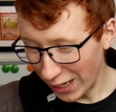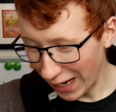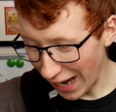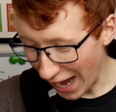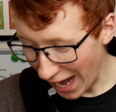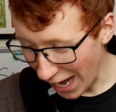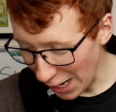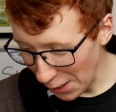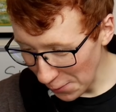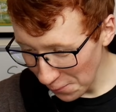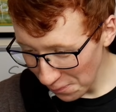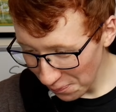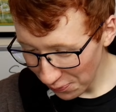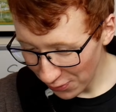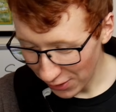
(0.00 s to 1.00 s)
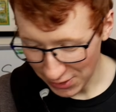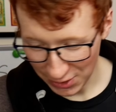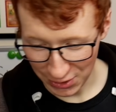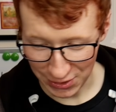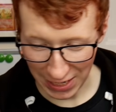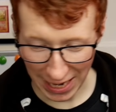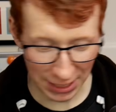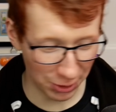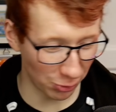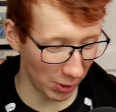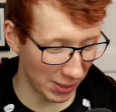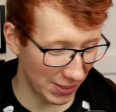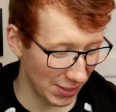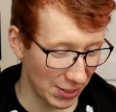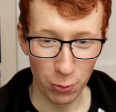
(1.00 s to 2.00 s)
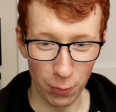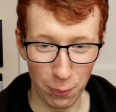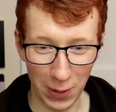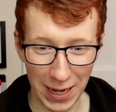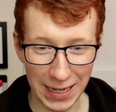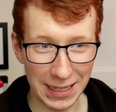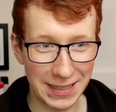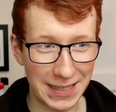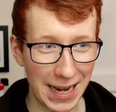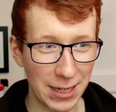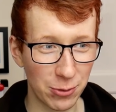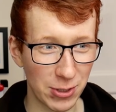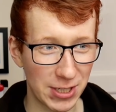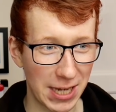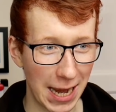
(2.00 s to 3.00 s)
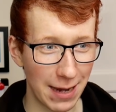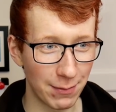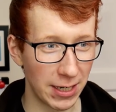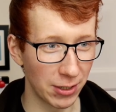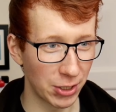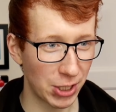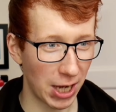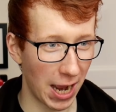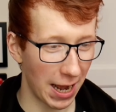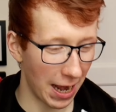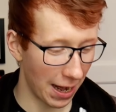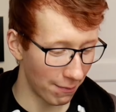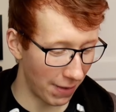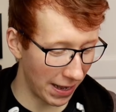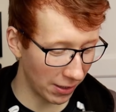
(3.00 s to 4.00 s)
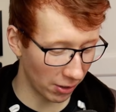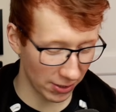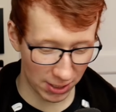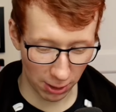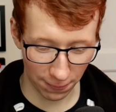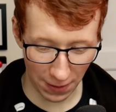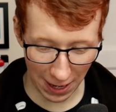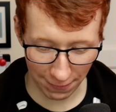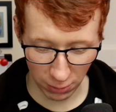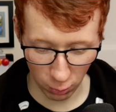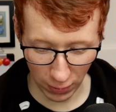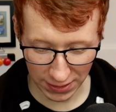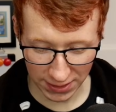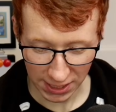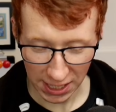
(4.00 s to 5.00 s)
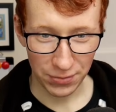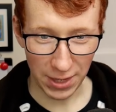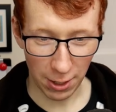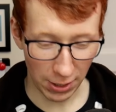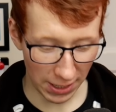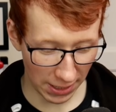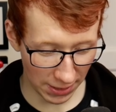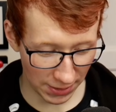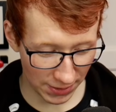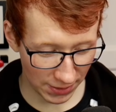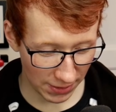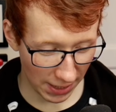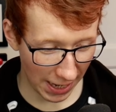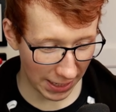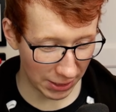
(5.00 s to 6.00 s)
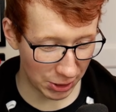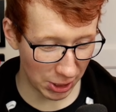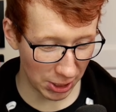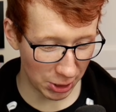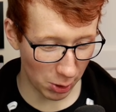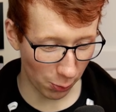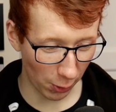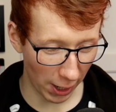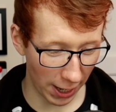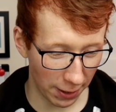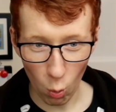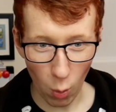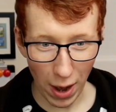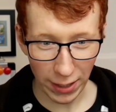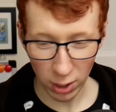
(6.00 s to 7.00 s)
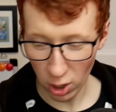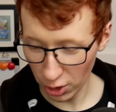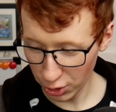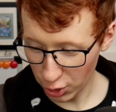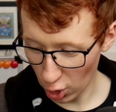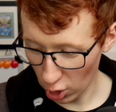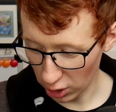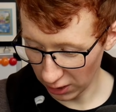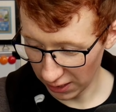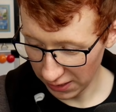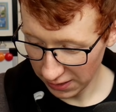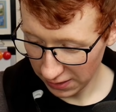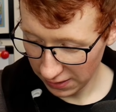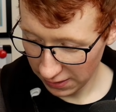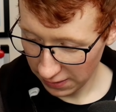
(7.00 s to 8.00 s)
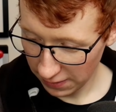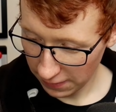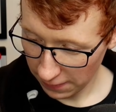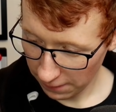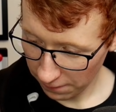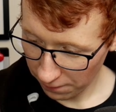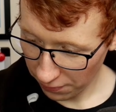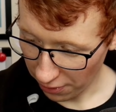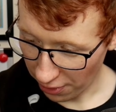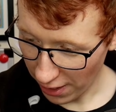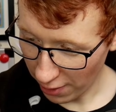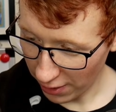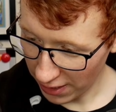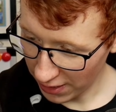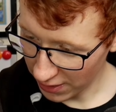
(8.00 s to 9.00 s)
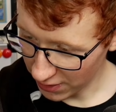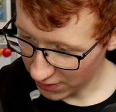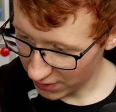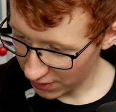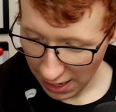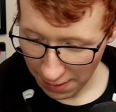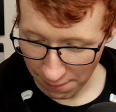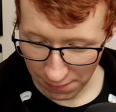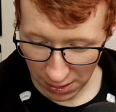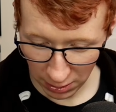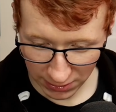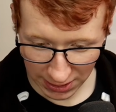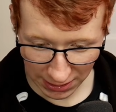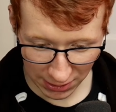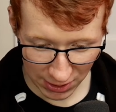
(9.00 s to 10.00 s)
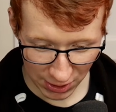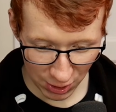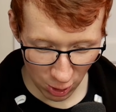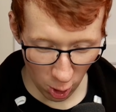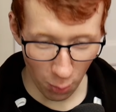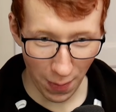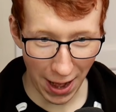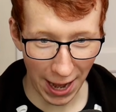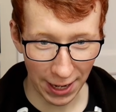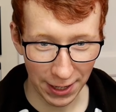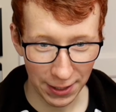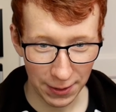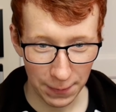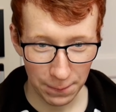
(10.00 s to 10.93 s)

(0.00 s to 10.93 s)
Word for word: okay. This is dangerous. We're playing a dangerous game here, chat. I may not survive the winter. There is a gingerbread white hot chocolate. There is a melting snowman